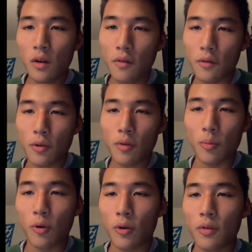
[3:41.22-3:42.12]

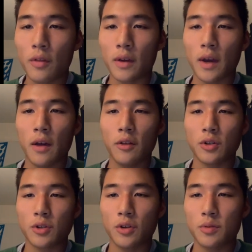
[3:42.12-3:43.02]
Furthermore, the Catholic
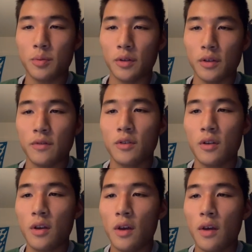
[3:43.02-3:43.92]
Church believes
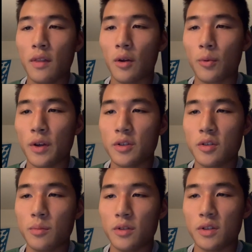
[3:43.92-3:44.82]
that
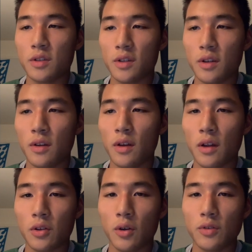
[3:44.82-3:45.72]
racism is a sin
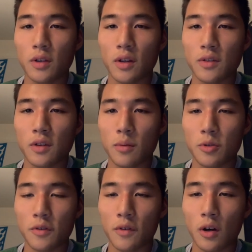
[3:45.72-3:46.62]
and goes against the image
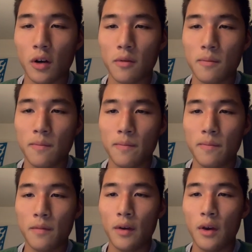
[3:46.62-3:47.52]
of God.
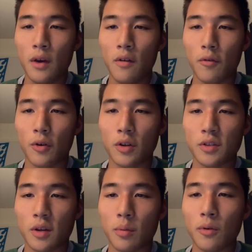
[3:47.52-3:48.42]
For
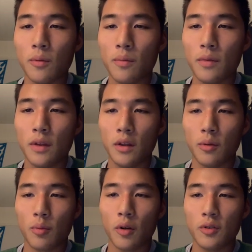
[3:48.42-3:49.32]
example, in the
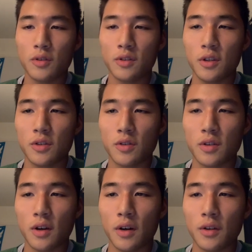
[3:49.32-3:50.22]
Brothers and Sisters
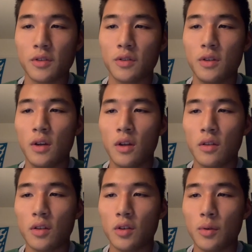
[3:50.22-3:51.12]
to Us,
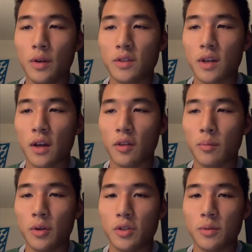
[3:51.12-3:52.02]
the U.S. Catholic
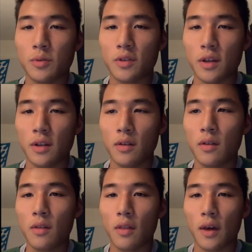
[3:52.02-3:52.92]
bishops state
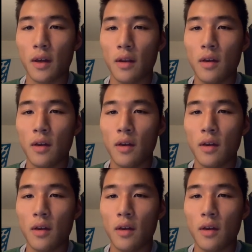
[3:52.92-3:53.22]
that,